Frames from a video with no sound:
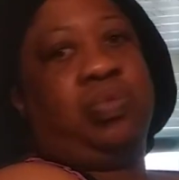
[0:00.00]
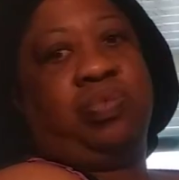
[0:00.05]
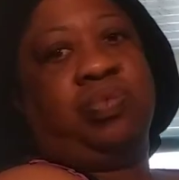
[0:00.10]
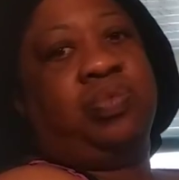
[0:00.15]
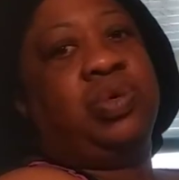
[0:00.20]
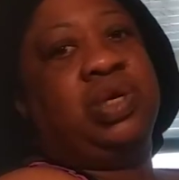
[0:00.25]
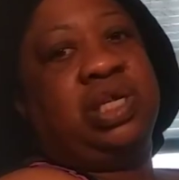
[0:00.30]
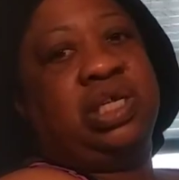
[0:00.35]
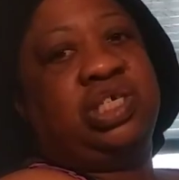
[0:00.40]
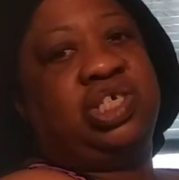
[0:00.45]

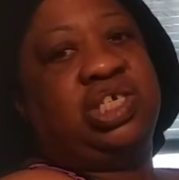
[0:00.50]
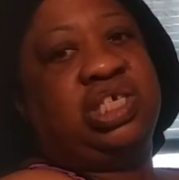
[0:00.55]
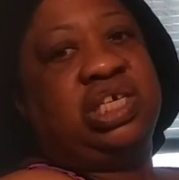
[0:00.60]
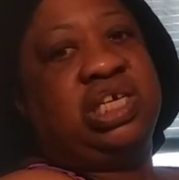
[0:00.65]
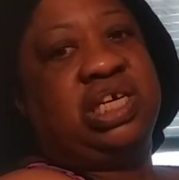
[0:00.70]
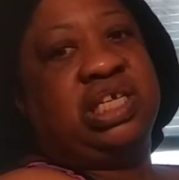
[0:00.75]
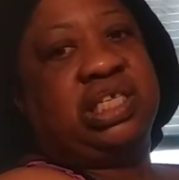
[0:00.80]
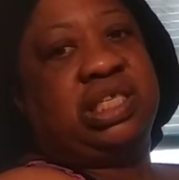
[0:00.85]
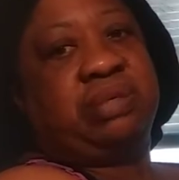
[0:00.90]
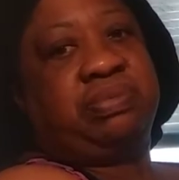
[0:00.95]
when she
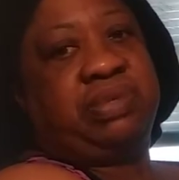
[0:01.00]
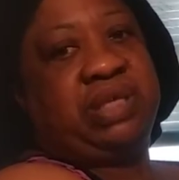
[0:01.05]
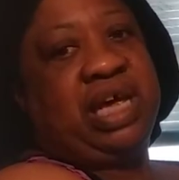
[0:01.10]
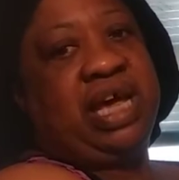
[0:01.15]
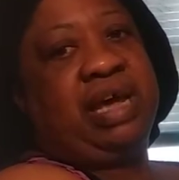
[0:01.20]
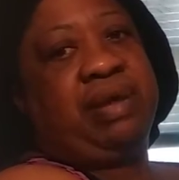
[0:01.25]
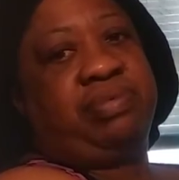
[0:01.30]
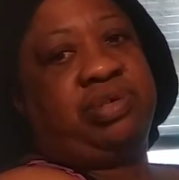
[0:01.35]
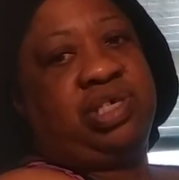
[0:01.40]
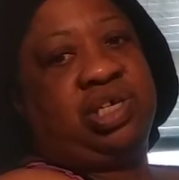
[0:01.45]
gets some
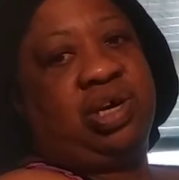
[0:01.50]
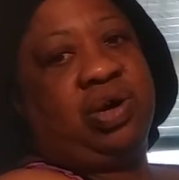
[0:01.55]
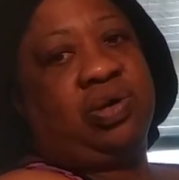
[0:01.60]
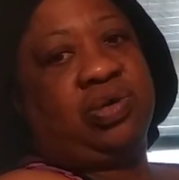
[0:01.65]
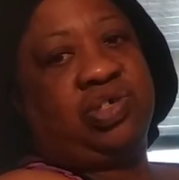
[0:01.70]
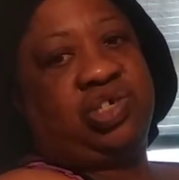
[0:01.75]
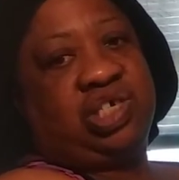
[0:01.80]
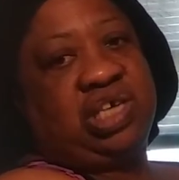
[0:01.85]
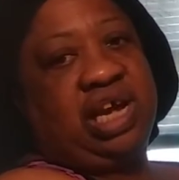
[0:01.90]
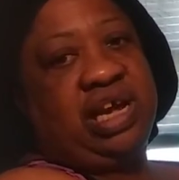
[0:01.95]
time, she
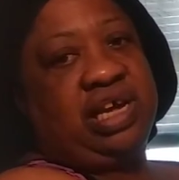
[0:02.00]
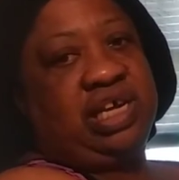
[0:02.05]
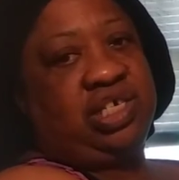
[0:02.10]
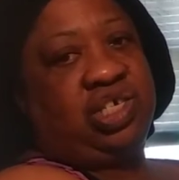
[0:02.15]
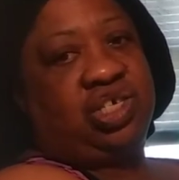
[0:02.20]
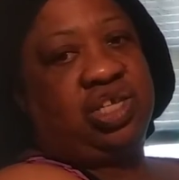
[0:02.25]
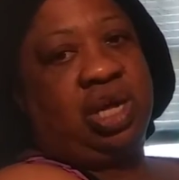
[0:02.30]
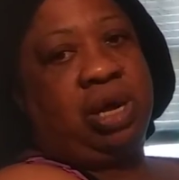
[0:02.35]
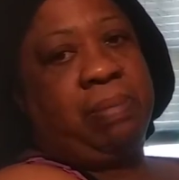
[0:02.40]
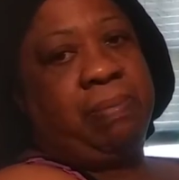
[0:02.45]
gonna
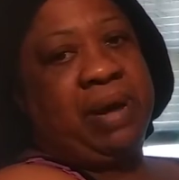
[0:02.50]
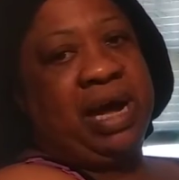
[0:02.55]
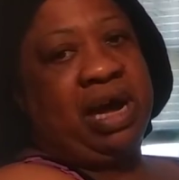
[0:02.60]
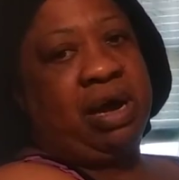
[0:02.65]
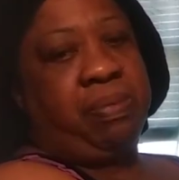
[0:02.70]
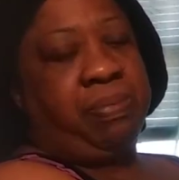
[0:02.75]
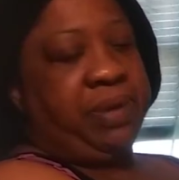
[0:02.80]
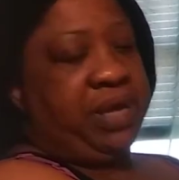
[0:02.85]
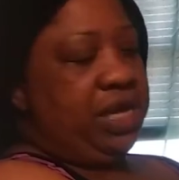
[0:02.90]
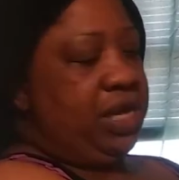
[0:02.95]
change the
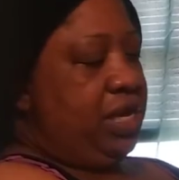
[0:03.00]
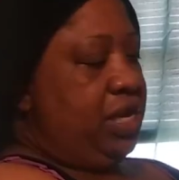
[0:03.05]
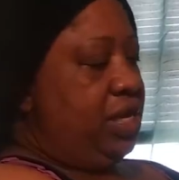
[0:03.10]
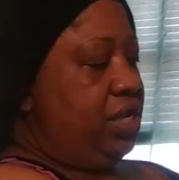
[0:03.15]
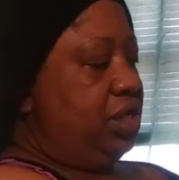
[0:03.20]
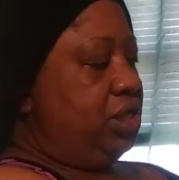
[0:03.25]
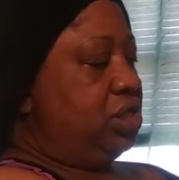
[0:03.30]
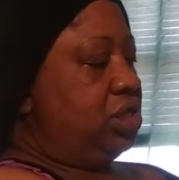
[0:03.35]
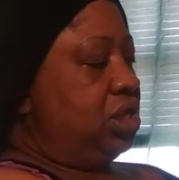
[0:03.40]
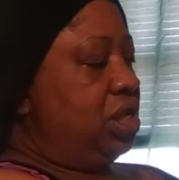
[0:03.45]
about
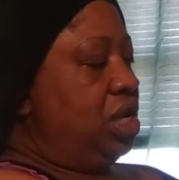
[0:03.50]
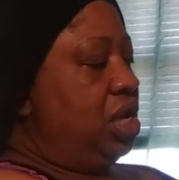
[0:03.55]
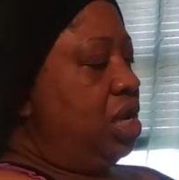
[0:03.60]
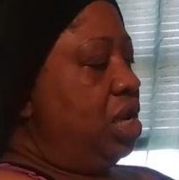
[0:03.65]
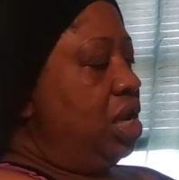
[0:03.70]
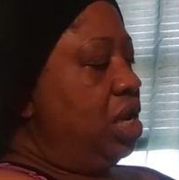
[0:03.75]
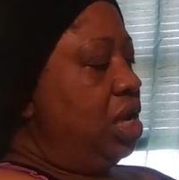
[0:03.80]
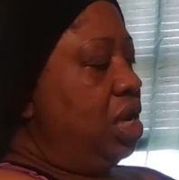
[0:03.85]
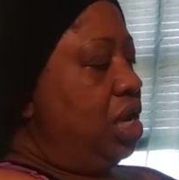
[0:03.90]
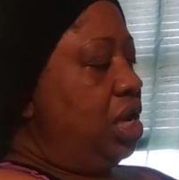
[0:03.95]
page
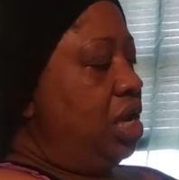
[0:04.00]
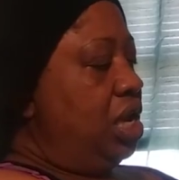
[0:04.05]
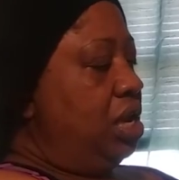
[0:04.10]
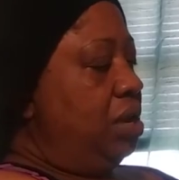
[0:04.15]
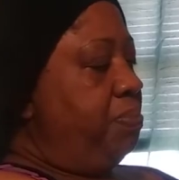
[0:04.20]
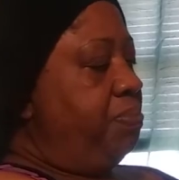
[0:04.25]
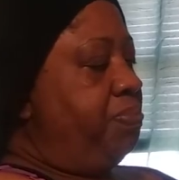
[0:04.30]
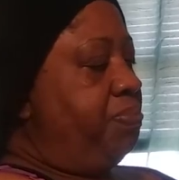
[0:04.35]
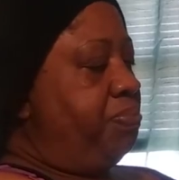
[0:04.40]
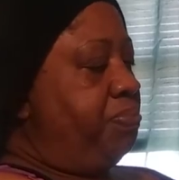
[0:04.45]

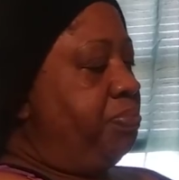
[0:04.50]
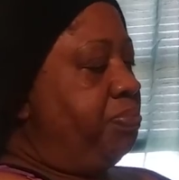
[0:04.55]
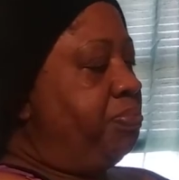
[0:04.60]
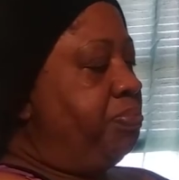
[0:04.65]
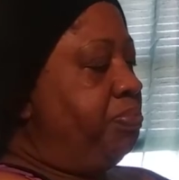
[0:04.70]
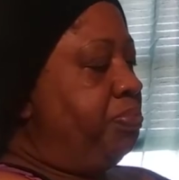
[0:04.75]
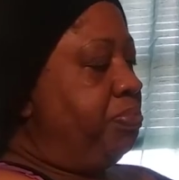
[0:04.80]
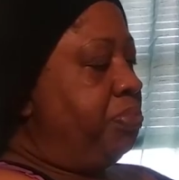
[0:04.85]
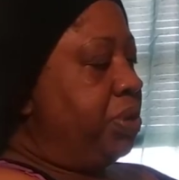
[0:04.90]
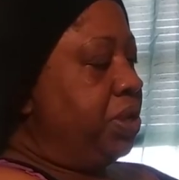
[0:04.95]
and
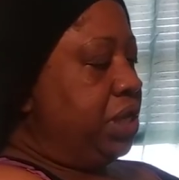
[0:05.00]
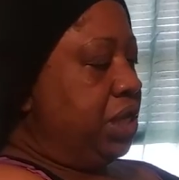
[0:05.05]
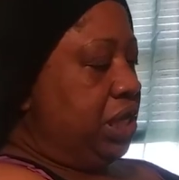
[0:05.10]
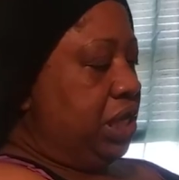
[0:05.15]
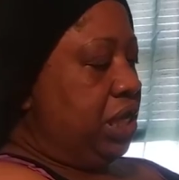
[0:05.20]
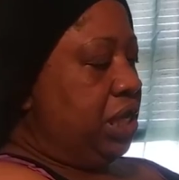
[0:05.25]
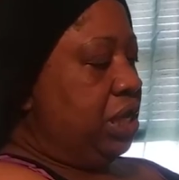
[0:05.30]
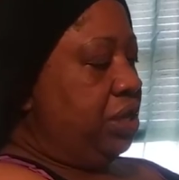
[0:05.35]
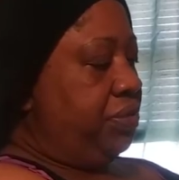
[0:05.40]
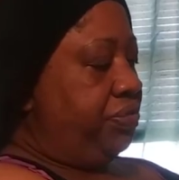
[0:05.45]
put
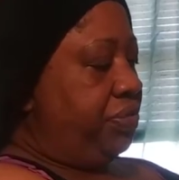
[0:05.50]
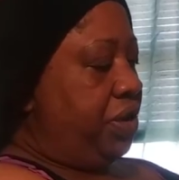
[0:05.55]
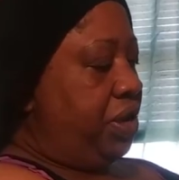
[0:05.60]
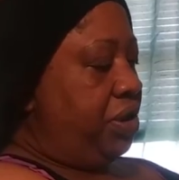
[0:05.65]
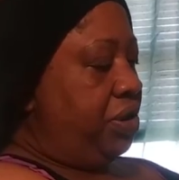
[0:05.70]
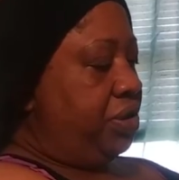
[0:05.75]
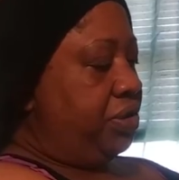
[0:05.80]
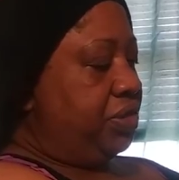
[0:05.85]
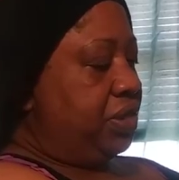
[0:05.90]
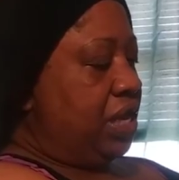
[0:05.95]
it in
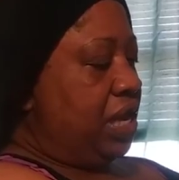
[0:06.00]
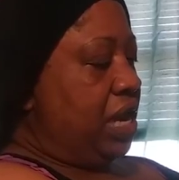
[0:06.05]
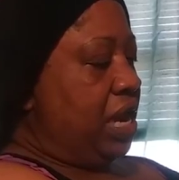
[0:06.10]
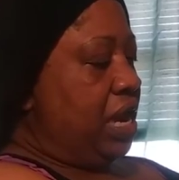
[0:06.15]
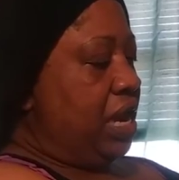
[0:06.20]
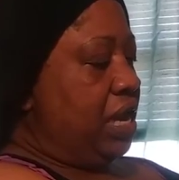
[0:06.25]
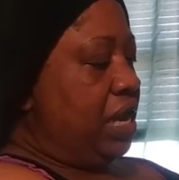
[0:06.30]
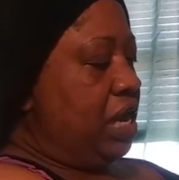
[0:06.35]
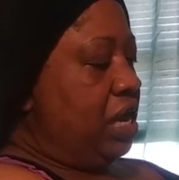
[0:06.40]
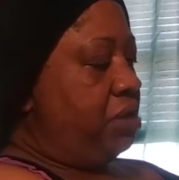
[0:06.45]
there that
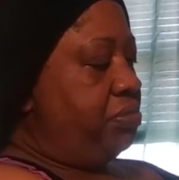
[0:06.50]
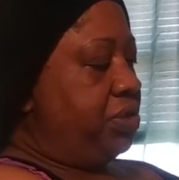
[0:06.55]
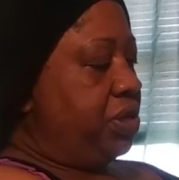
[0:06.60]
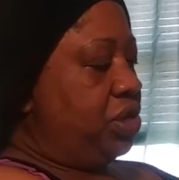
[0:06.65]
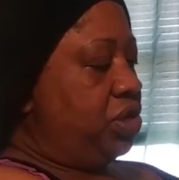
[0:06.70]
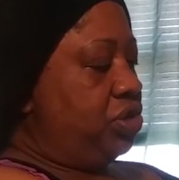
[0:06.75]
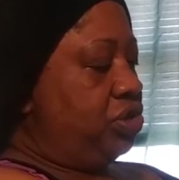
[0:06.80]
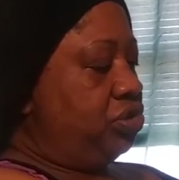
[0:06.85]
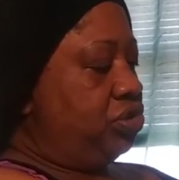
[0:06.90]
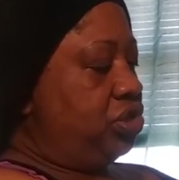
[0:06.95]
I am
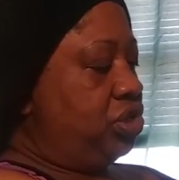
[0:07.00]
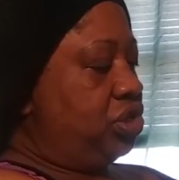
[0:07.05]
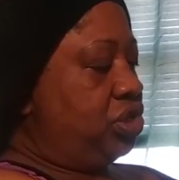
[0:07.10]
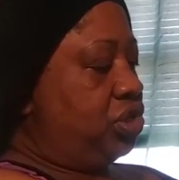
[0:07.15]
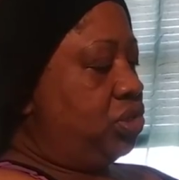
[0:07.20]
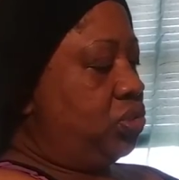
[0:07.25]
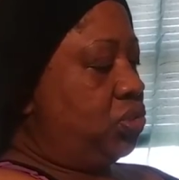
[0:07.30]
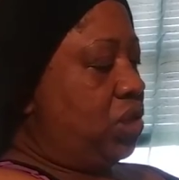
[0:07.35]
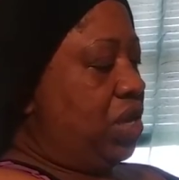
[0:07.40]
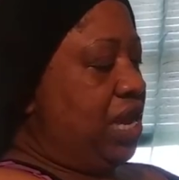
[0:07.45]
allergic
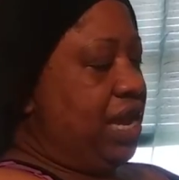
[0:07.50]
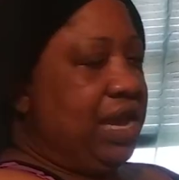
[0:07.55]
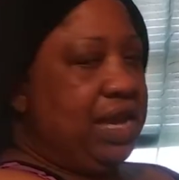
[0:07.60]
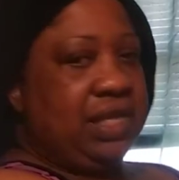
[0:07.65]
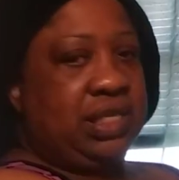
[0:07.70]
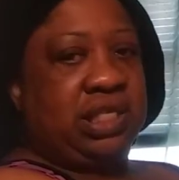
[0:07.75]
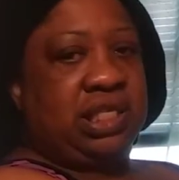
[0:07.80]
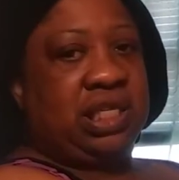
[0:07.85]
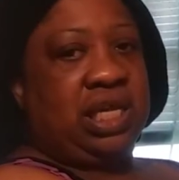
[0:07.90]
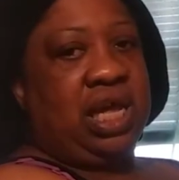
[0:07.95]
to
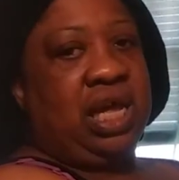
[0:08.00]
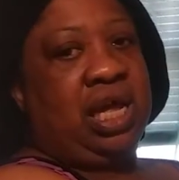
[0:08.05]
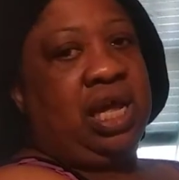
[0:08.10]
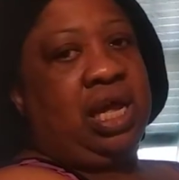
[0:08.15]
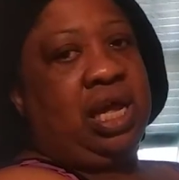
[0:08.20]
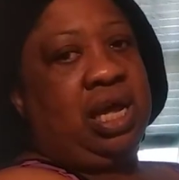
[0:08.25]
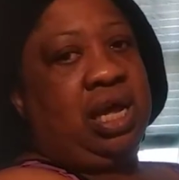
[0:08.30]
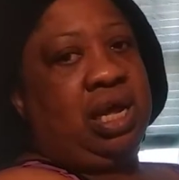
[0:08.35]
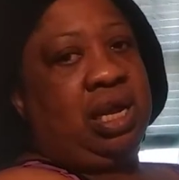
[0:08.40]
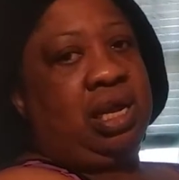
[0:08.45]
cats
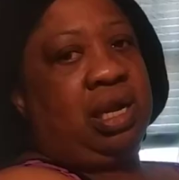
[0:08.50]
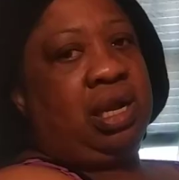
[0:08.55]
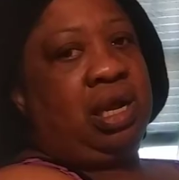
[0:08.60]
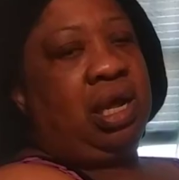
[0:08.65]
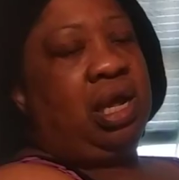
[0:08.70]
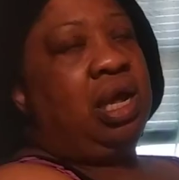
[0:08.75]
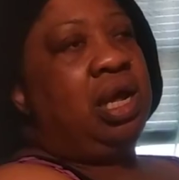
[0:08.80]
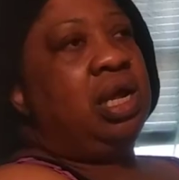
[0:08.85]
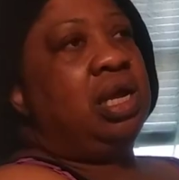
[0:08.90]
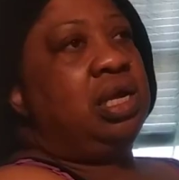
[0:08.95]
and
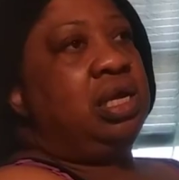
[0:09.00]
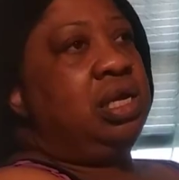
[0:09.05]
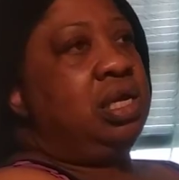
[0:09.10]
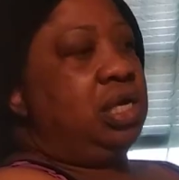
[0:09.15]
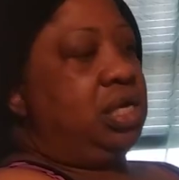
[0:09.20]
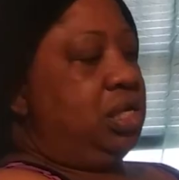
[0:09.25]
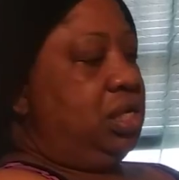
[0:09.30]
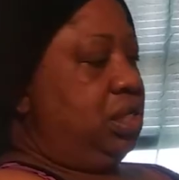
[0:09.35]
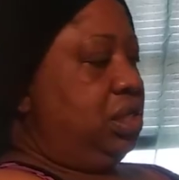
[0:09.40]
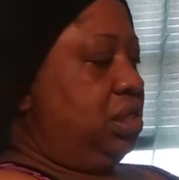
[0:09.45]

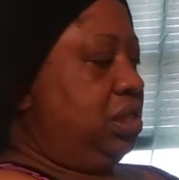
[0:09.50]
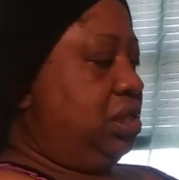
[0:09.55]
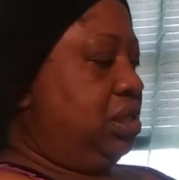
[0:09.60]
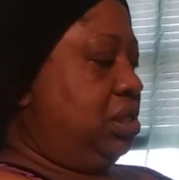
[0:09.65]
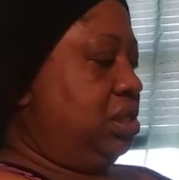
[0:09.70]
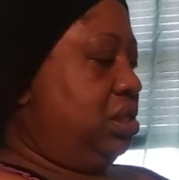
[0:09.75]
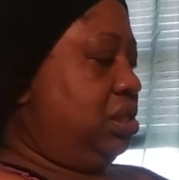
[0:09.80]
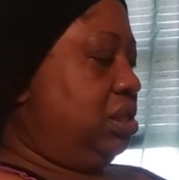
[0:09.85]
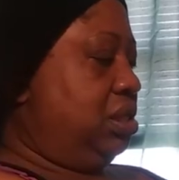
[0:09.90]
dust.